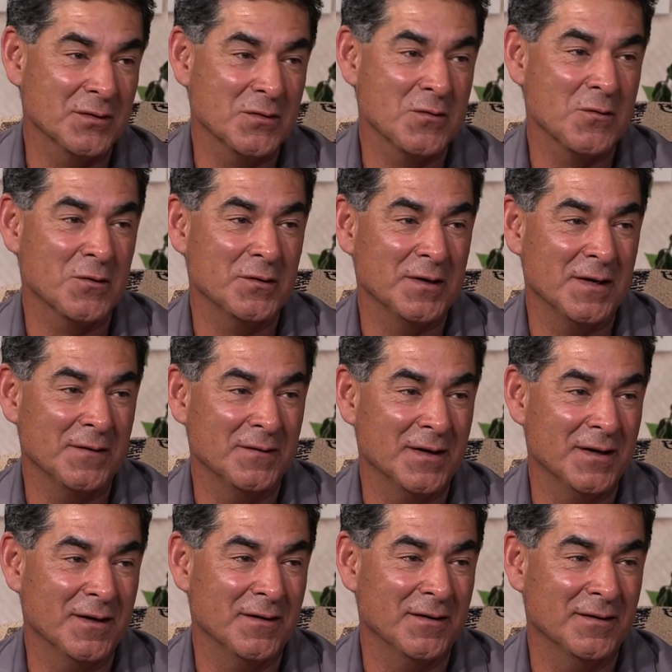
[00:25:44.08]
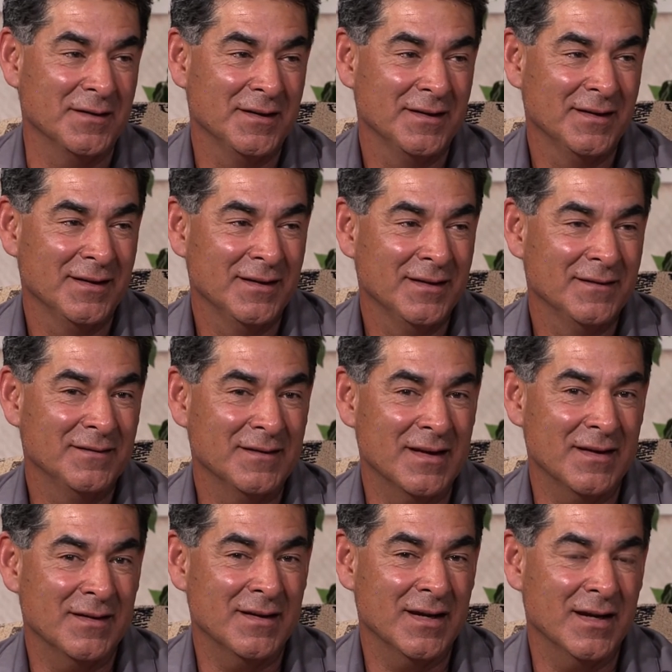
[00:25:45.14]
corner down there, mm -hmm. and
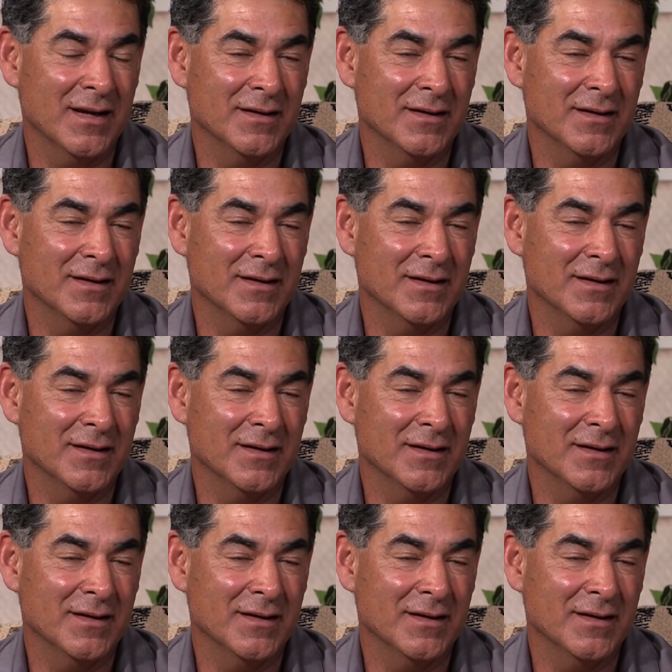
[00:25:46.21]
mm-hmm.